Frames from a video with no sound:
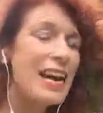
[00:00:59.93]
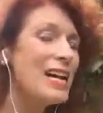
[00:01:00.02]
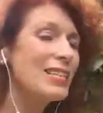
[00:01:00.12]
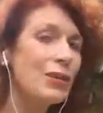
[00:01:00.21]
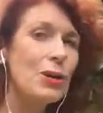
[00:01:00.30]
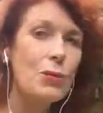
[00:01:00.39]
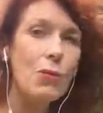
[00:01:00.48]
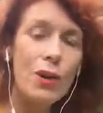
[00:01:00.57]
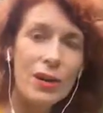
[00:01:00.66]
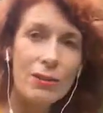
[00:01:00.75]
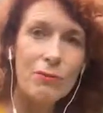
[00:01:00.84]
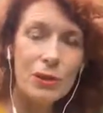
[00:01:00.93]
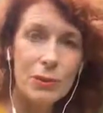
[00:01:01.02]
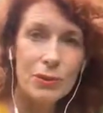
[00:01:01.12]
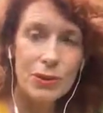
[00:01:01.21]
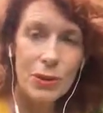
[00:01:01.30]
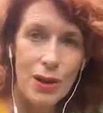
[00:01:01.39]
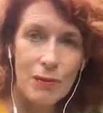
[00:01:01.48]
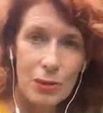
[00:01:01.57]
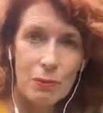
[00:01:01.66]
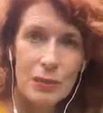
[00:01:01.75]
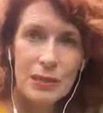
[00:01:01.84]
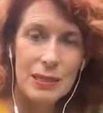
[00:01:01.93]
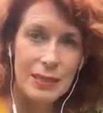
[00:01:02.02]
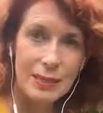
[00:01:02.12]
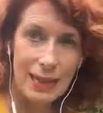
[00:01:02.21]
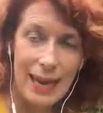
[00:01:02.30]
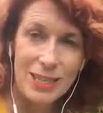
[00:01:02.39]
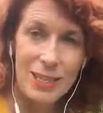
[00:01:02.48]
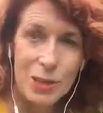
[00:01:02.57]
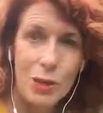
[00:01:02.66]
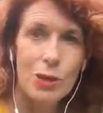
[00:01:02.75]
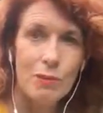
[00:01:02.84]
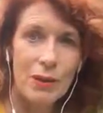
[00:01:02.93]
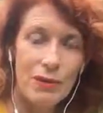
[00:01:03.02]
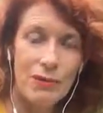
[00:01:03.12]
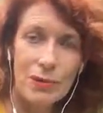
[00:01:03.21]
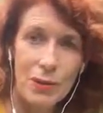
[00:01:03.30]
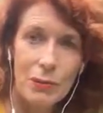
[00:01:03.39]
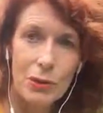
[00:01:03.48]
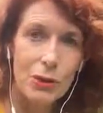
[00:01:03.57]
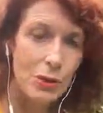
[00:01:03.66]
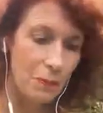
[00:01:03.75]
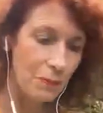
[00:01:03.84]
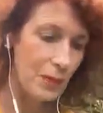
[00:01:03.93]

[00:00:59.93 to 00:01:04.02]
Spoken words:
So what are the rituals that you have in your business slash job if you go to a job?